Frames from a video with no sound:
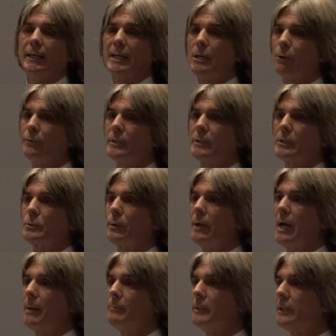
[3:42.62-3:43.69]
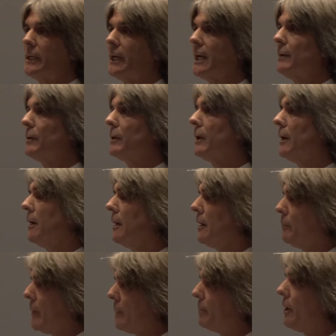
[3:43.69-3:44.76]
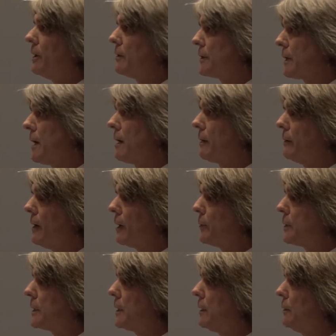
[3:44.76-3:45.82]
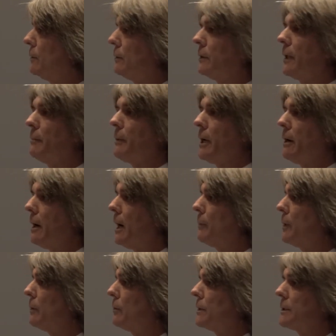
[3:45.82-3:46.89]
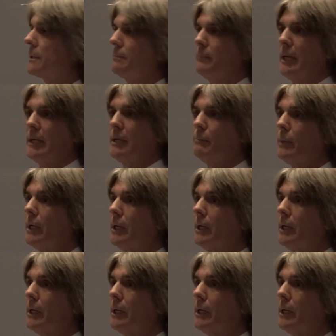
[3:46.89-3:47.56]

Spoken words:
and I don't think this would happen today, but my partners kind of thought it was cute that my hobby was making